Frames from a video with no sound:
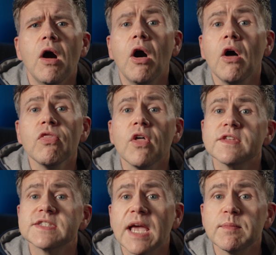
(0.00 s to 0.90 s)
are
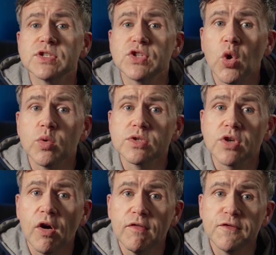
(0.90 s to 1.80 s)
not the same as
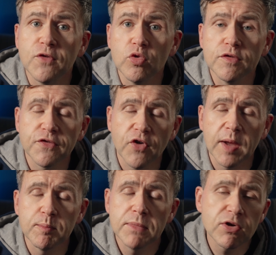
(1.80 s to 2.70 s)
those of
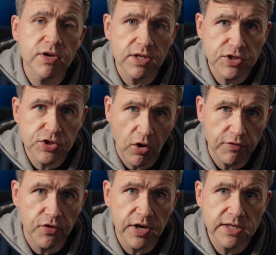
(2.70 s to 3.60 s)
full-frame mirrorless
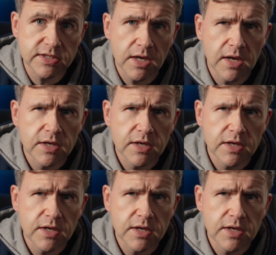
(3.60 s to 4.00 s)
offerings,